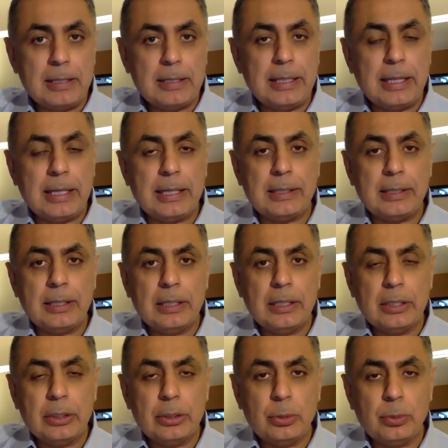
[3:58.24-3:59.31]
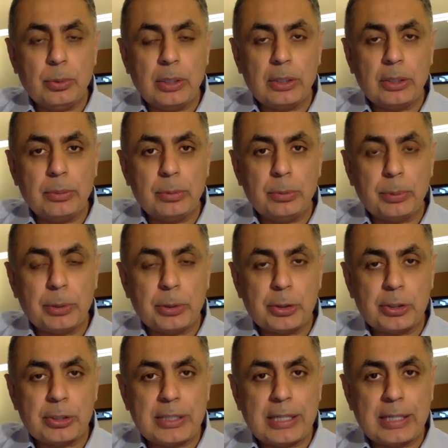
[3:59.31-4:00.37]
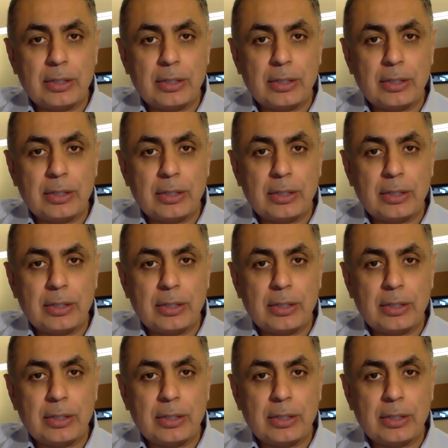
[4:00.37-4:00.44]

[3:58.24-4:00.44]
then you're welcome to purchase that